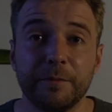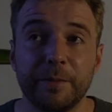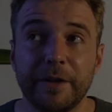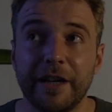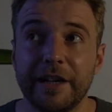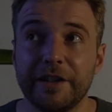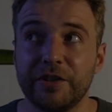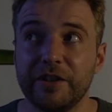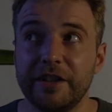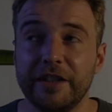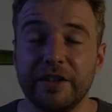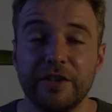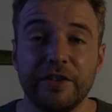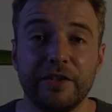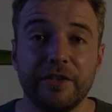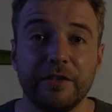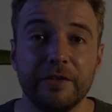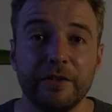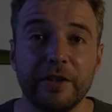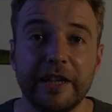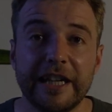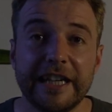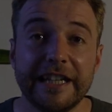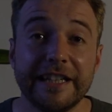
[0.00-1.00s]
but actually
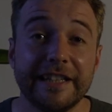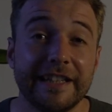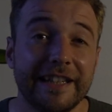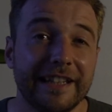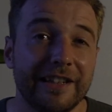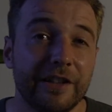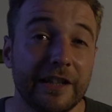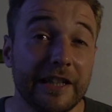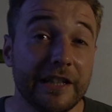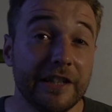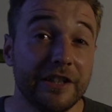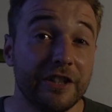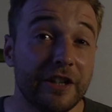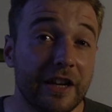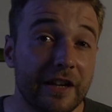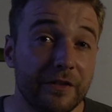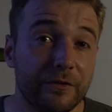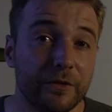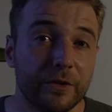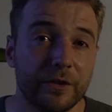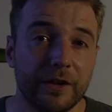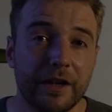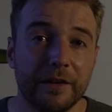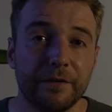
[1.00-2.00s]
eating in general.